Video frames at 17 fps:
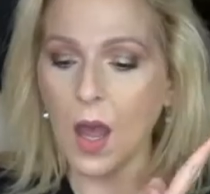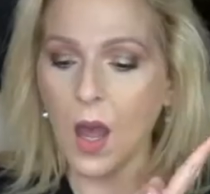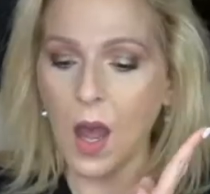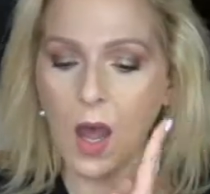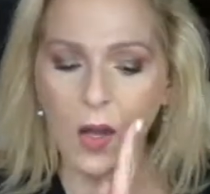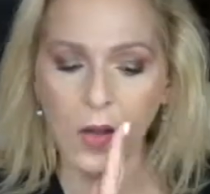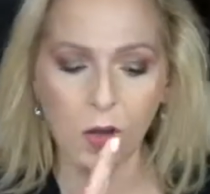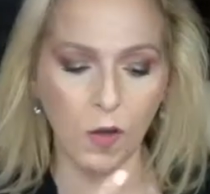
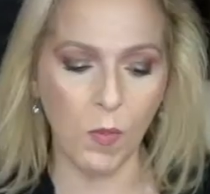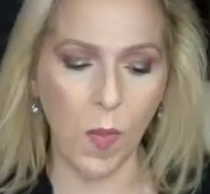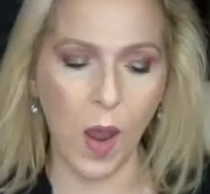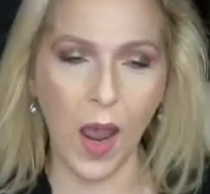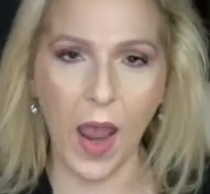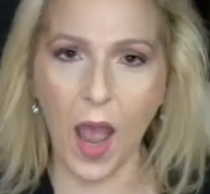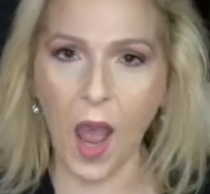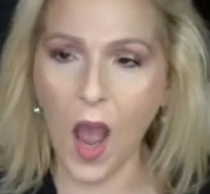under
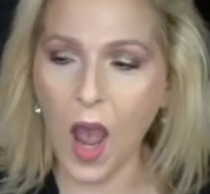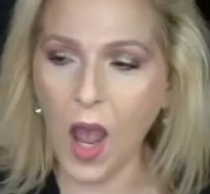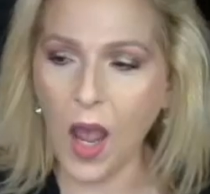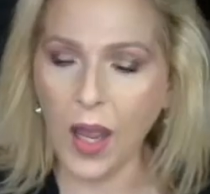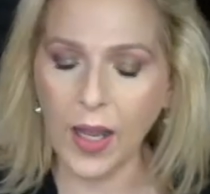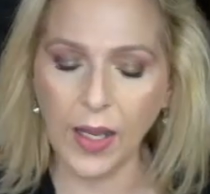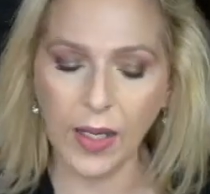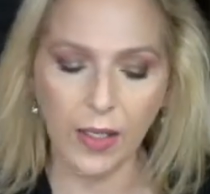my
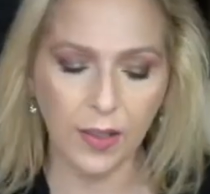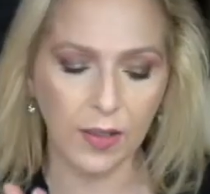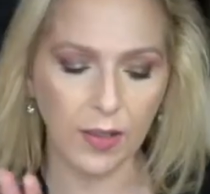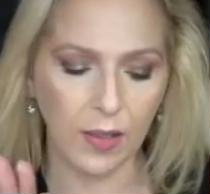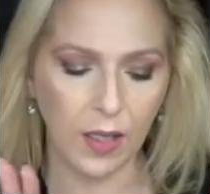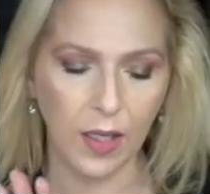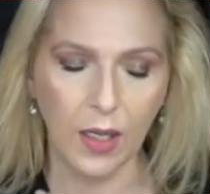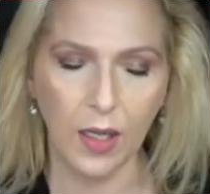
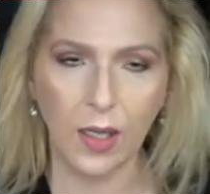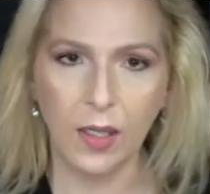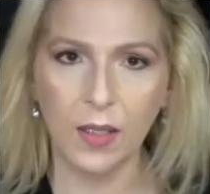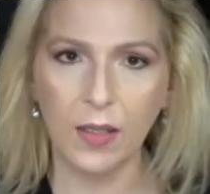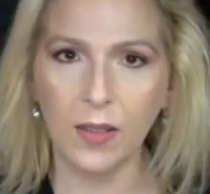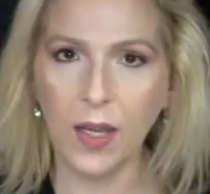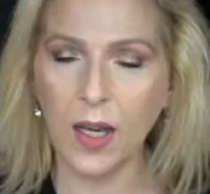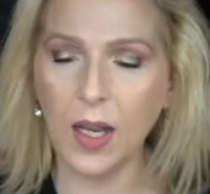eyes,
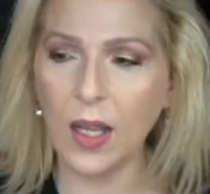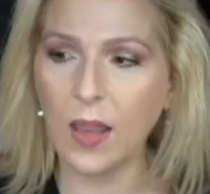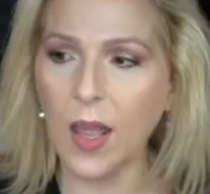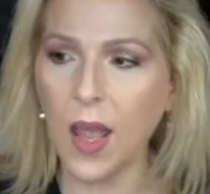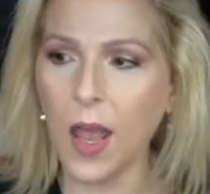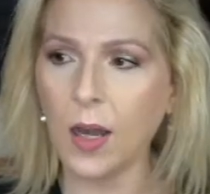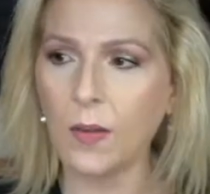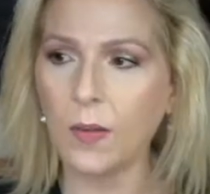setting
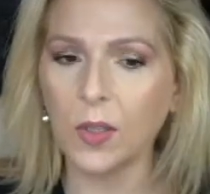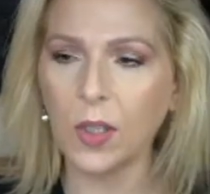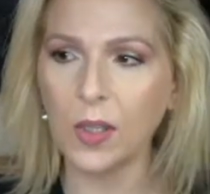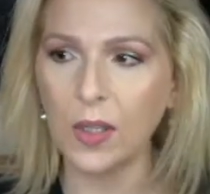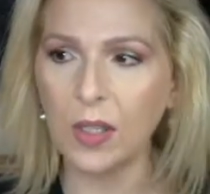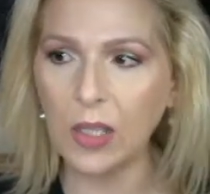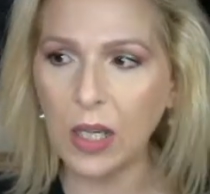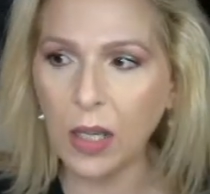that
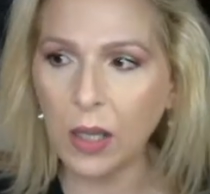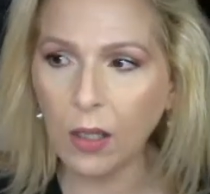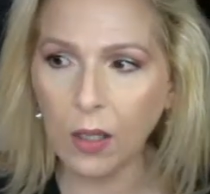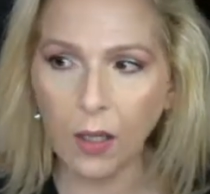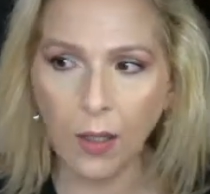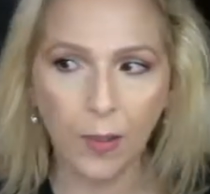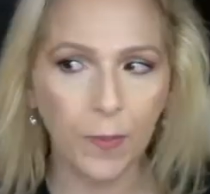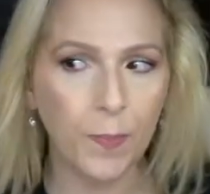
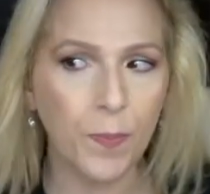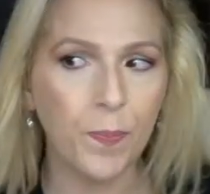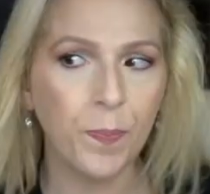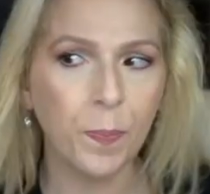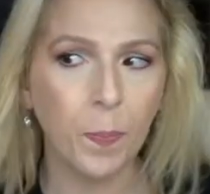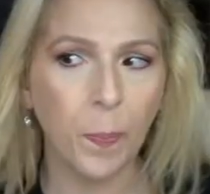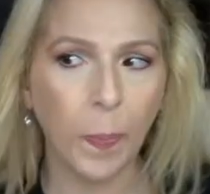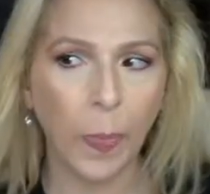concealer,
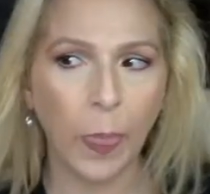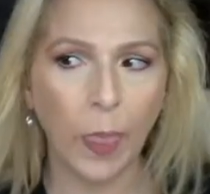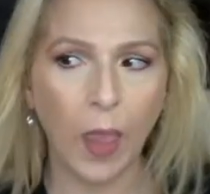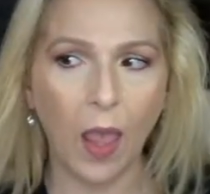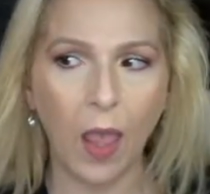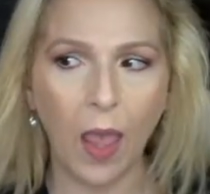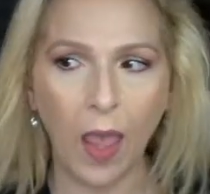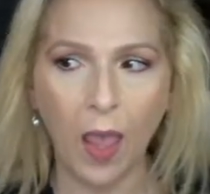
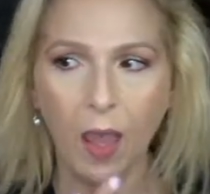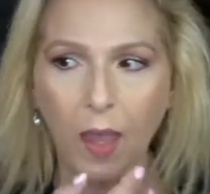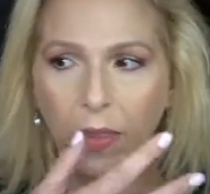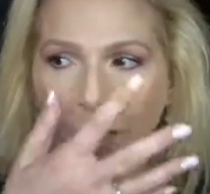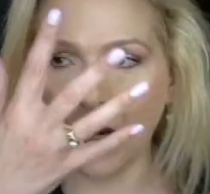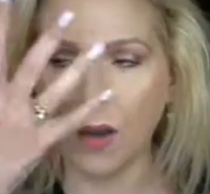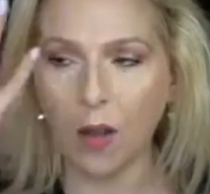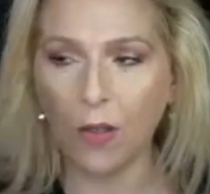
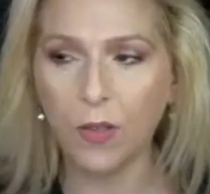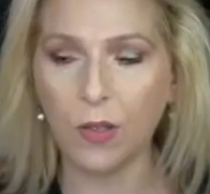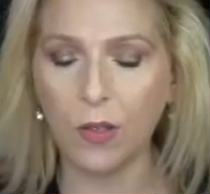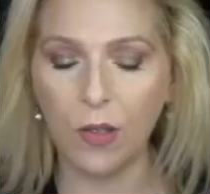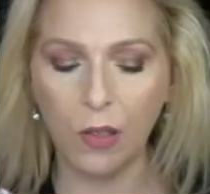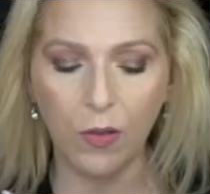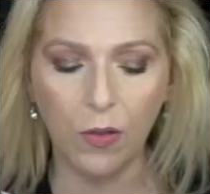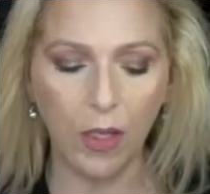and then also
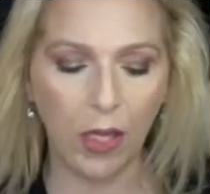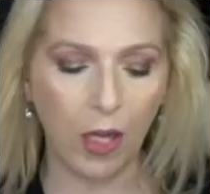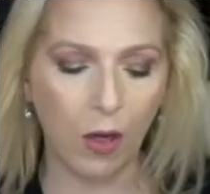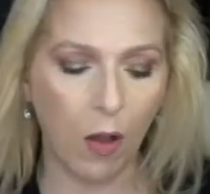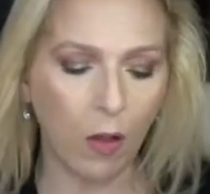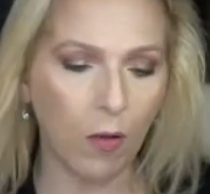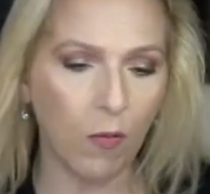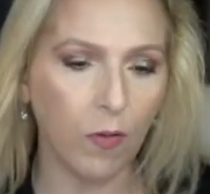using it
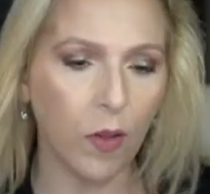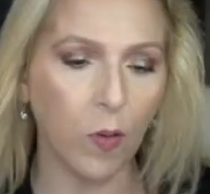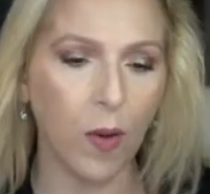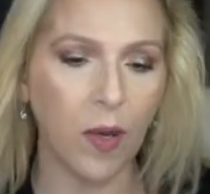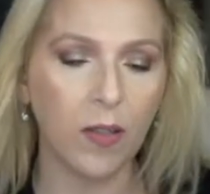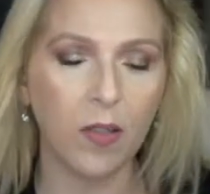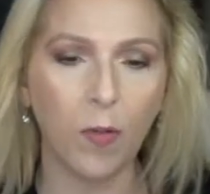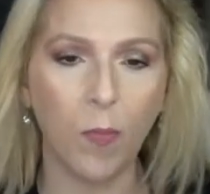all over the
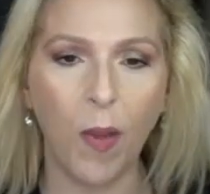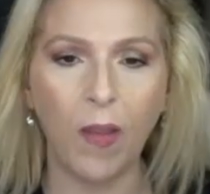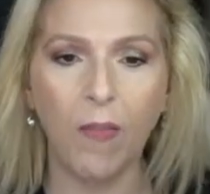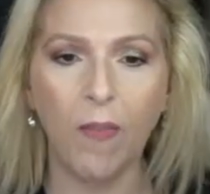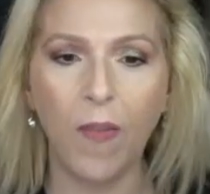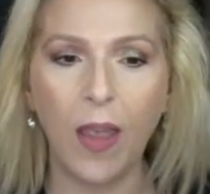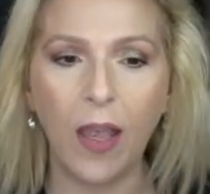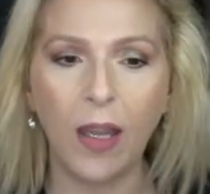rest of my
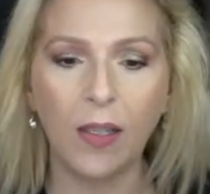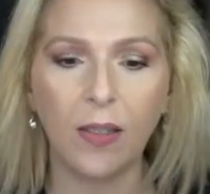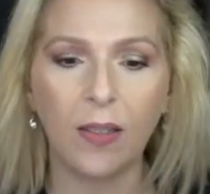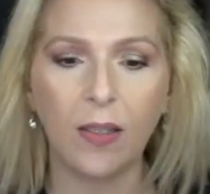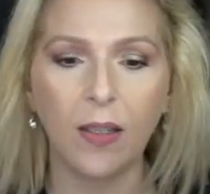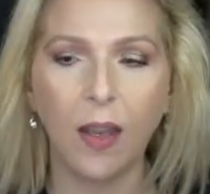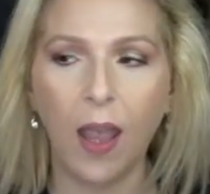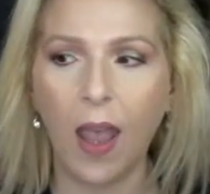
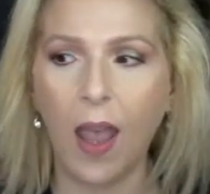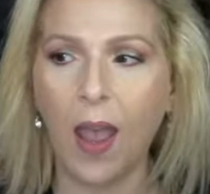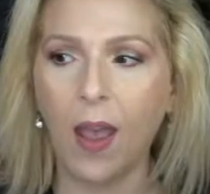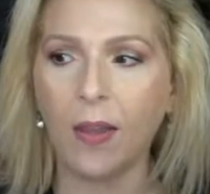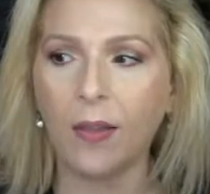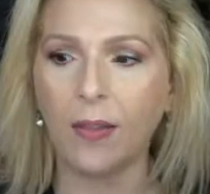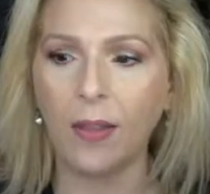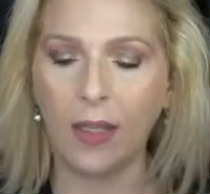face
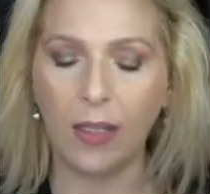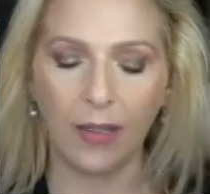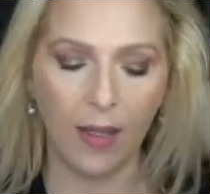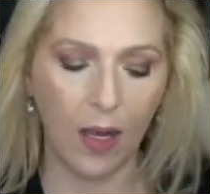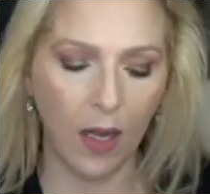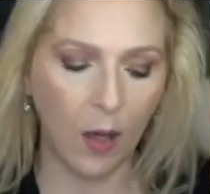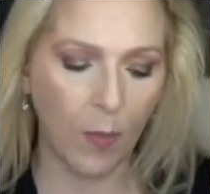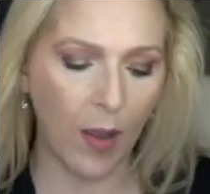as the
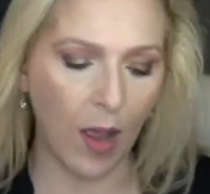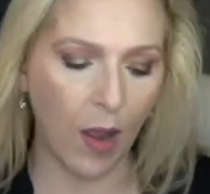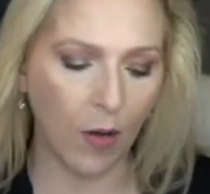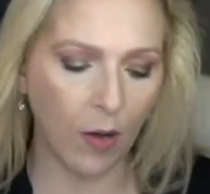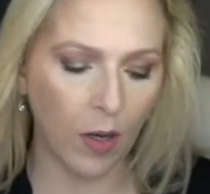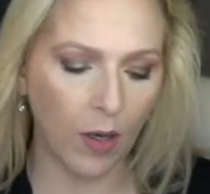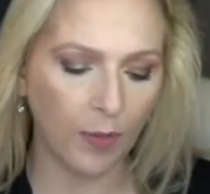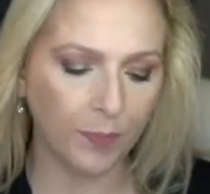setting
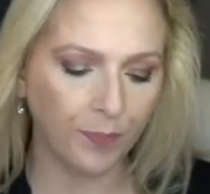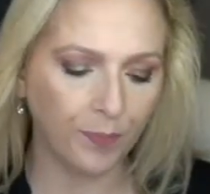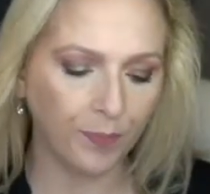powder.